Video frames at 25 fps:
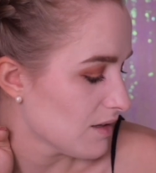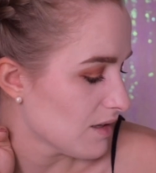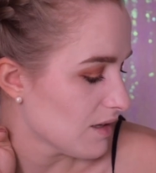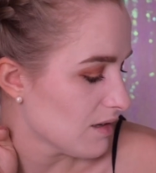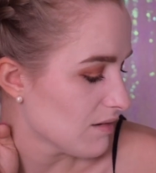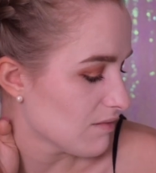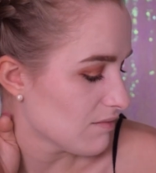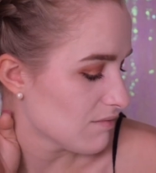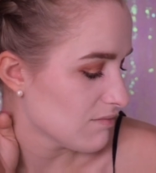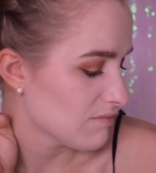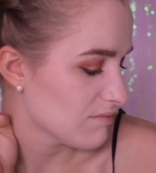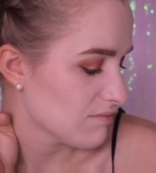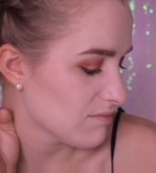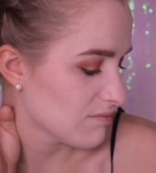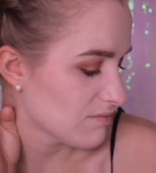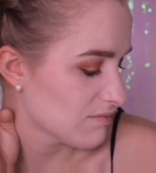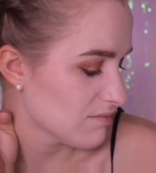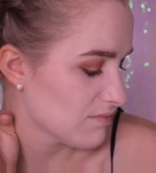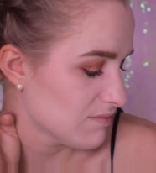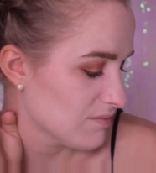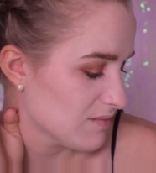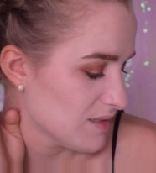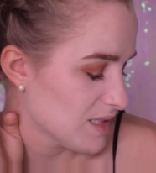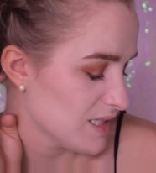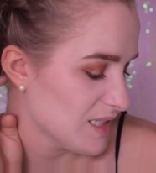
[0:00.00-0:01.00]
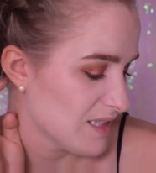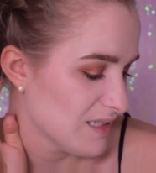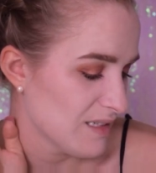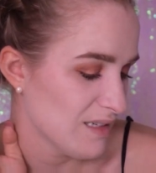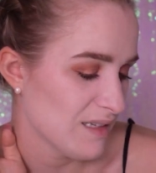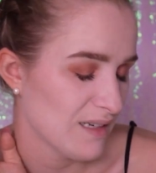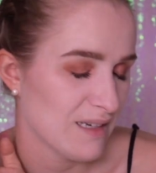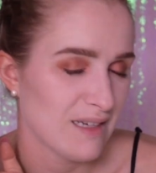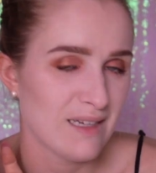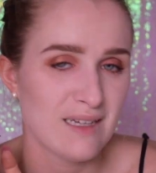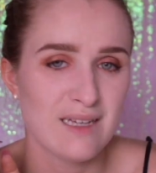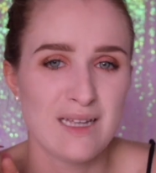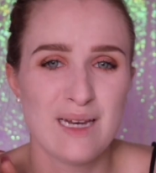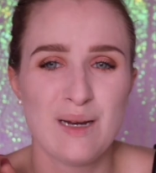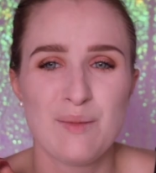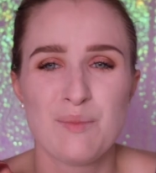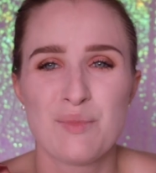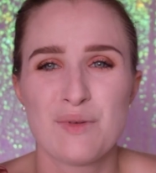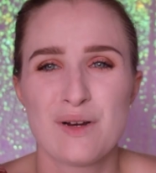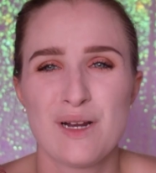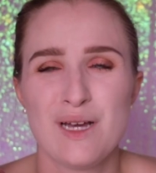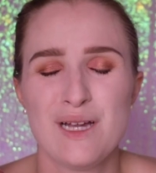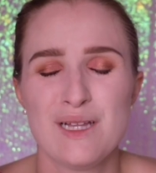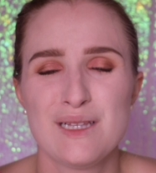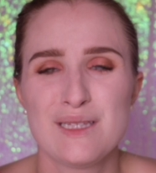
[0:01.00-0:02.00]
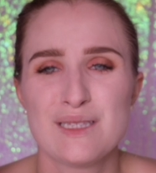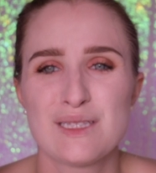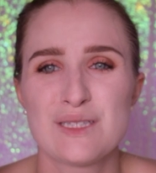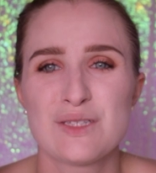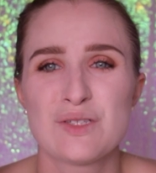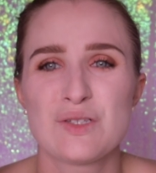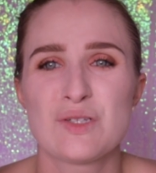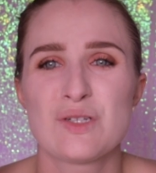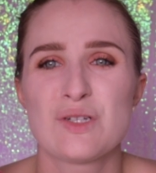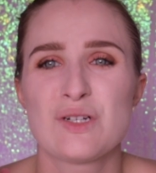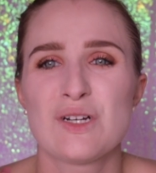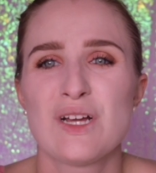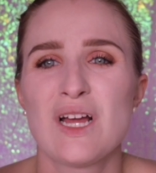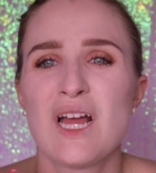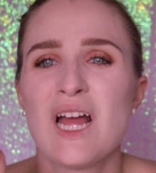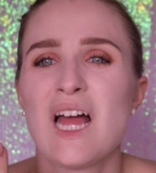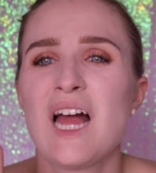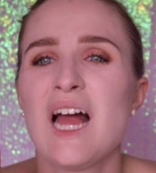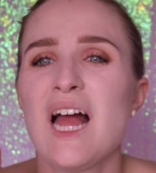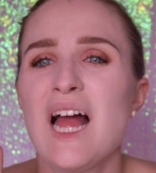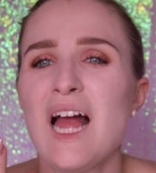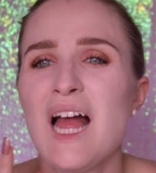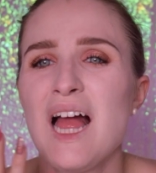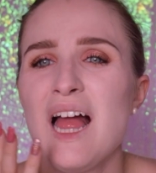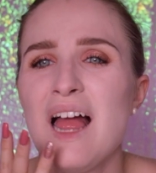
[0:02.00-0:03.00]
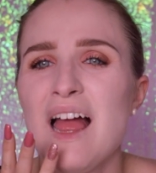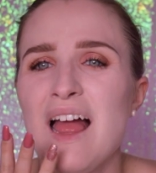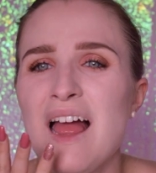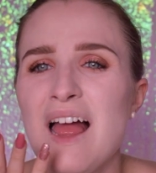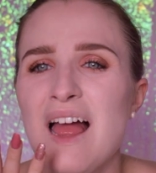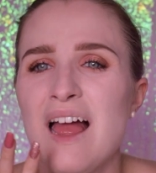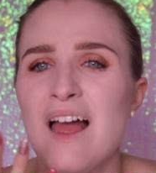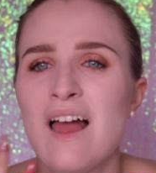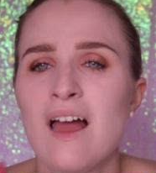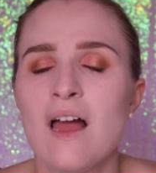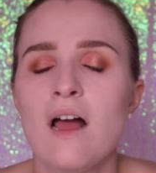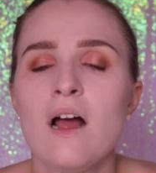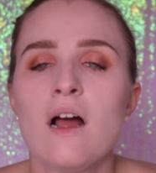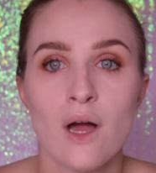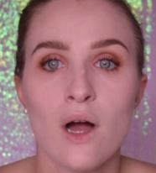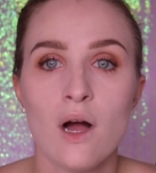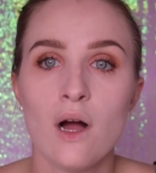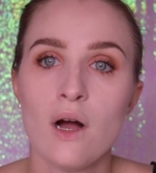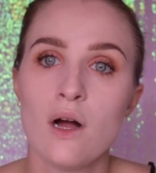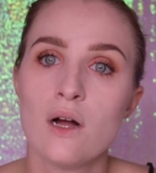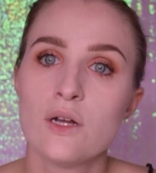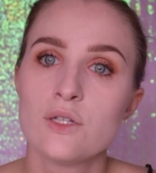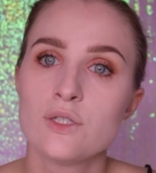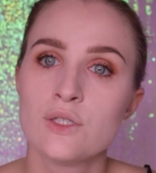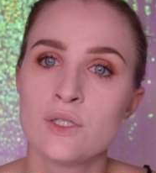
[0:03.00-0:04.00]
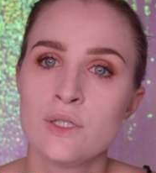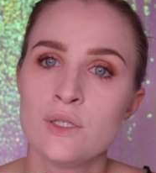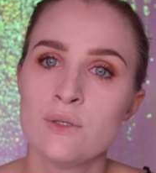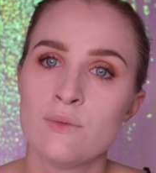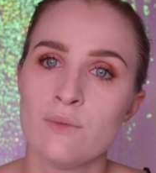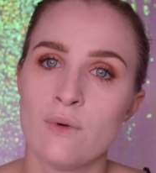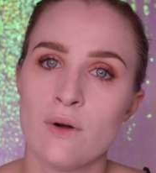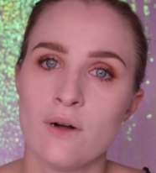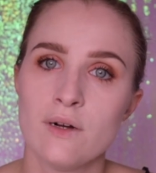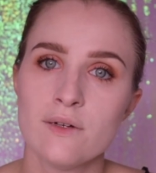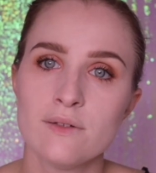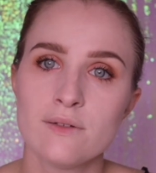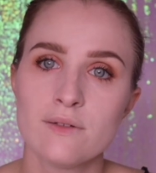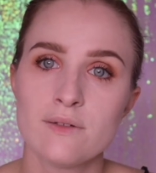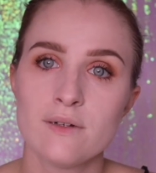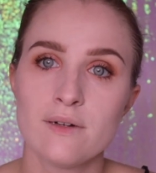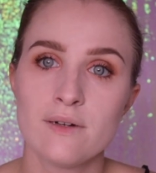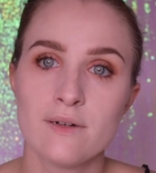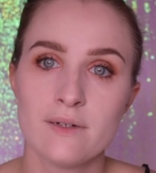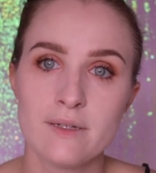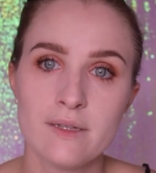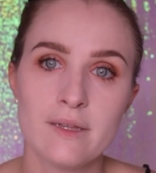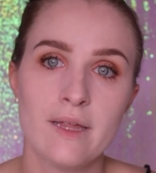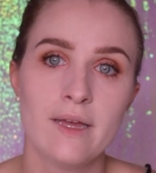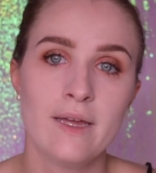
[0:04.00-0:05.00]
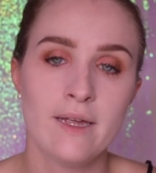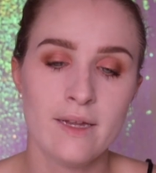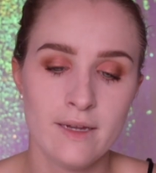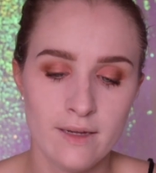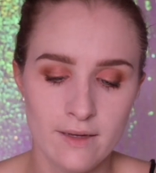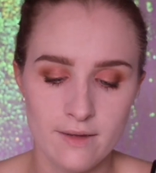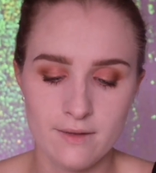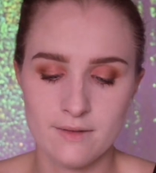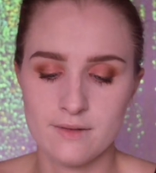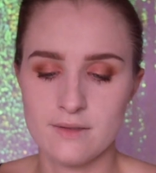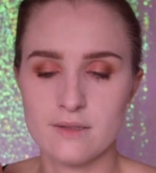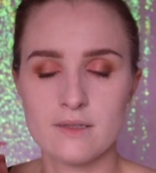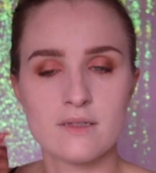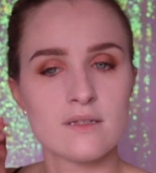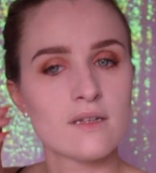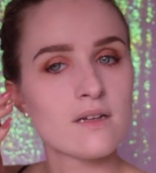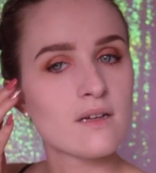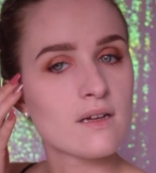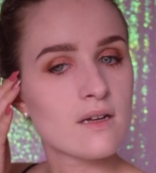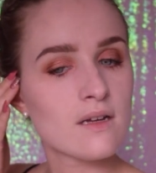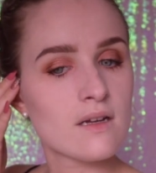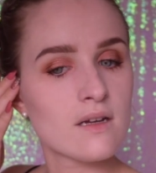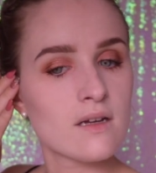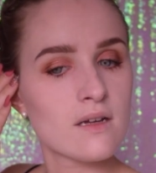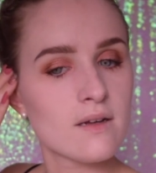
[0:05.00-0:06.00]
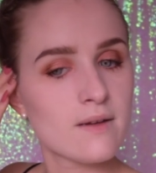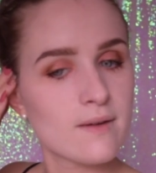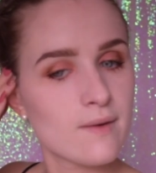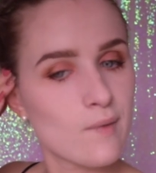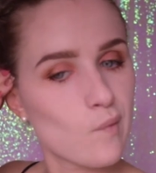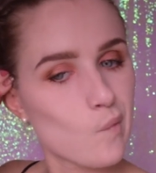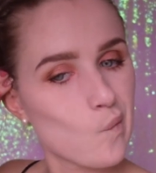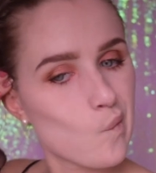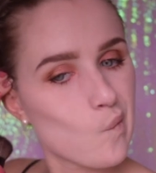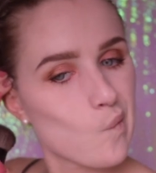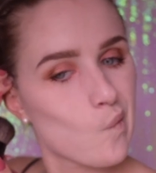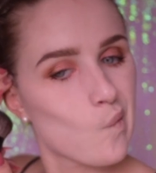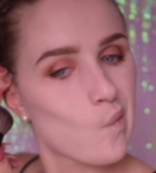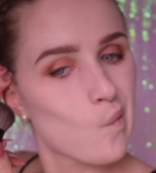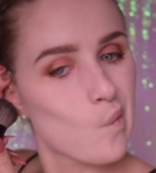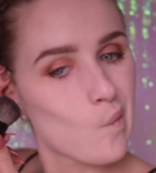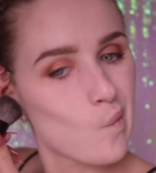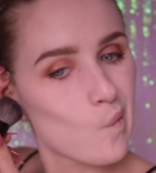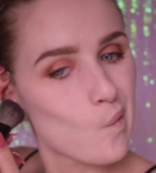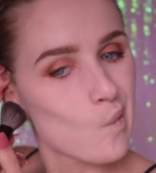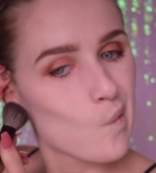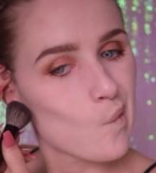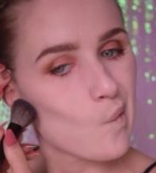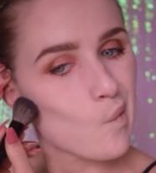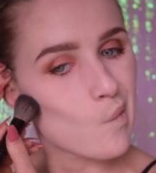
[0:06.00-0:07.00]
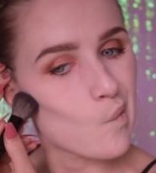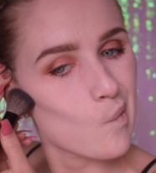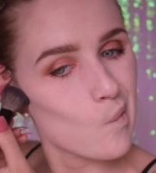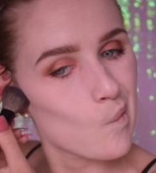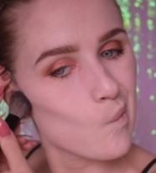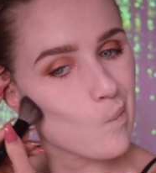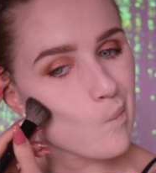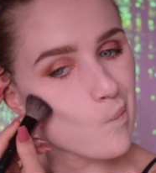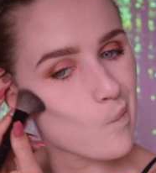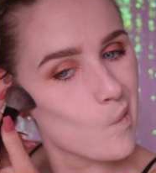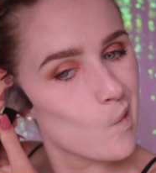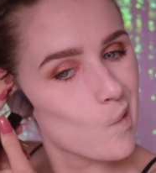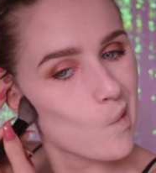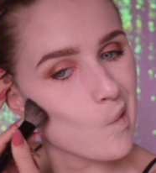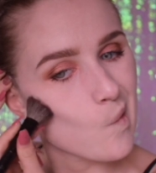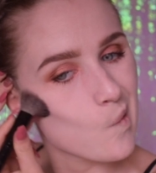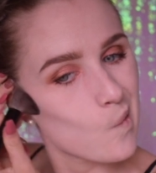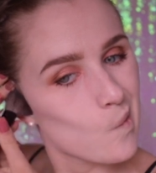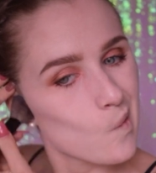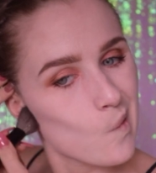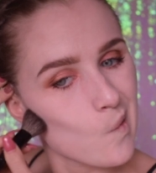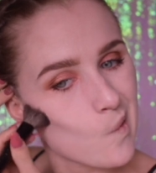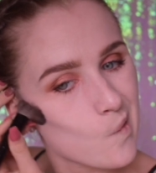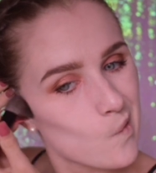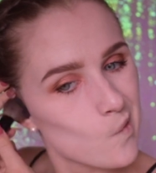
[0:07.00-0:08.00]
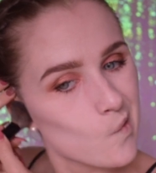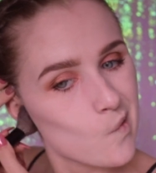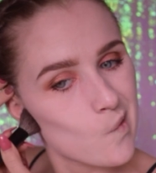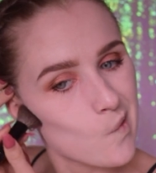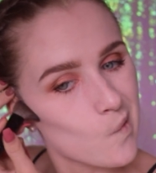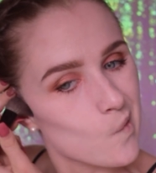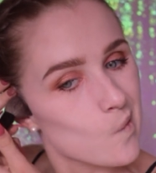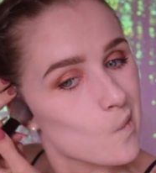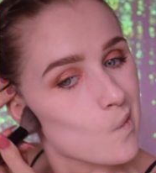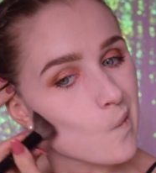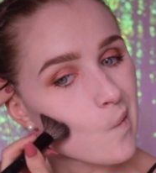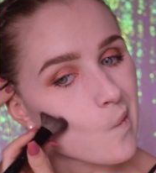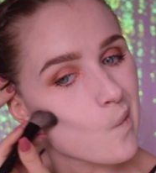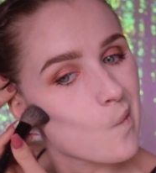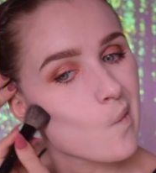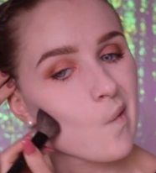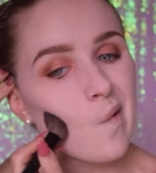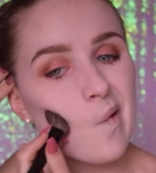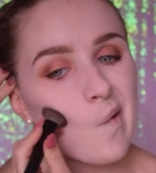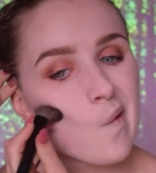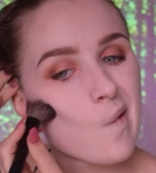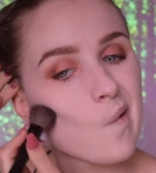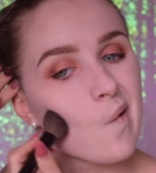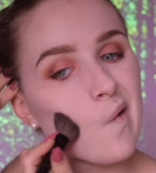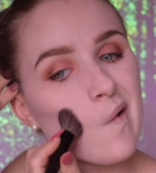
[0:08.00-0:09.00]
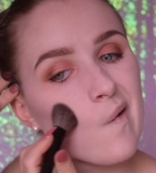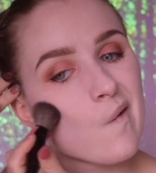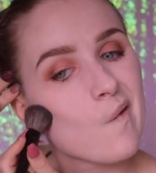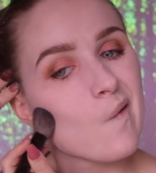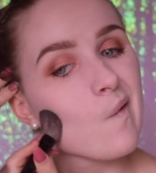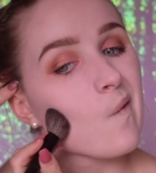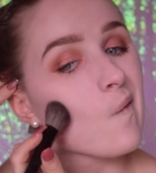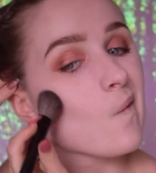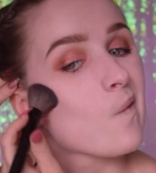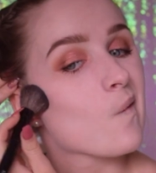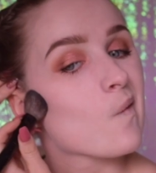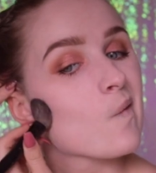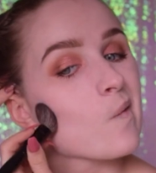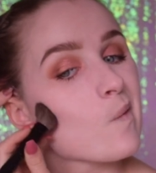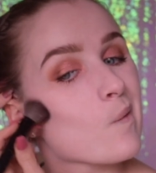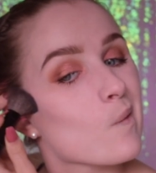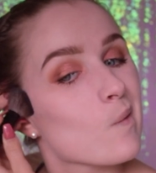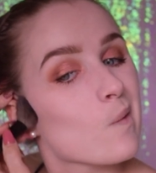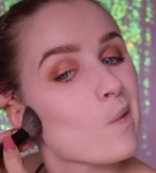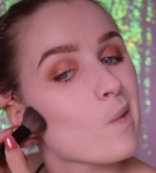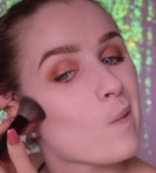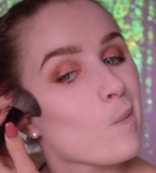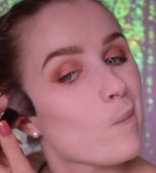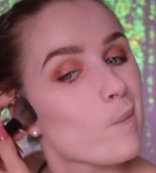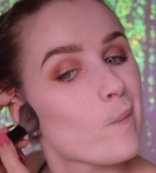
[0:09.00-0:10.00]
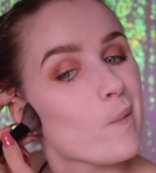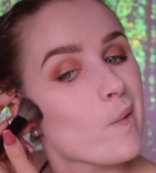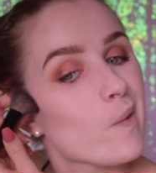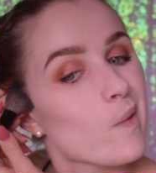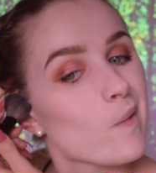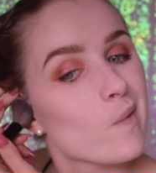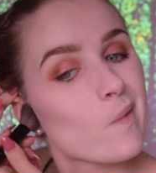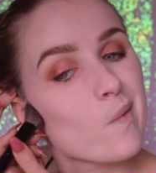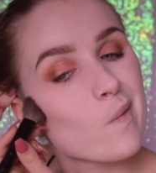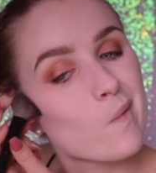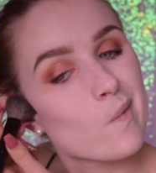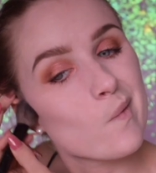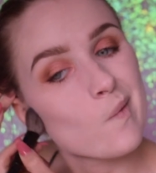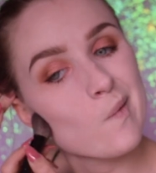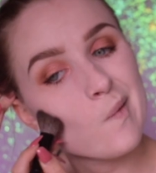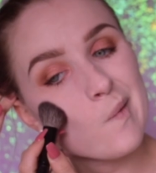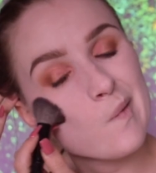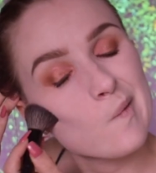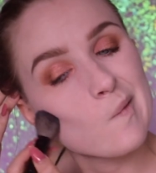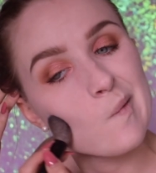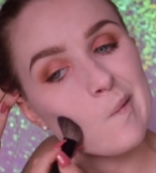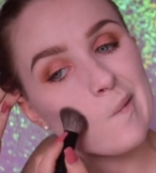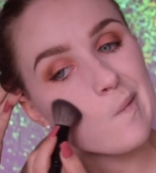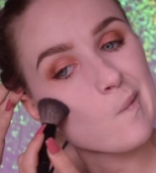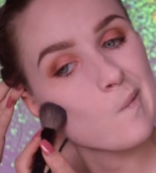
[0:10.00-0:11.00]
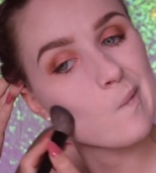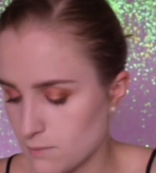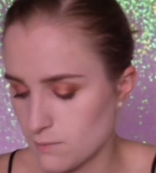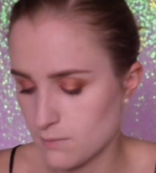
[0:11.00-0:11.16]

No, I didn't get a bronzer. Do you know what? There is. It's in my collection. It's one of the best too.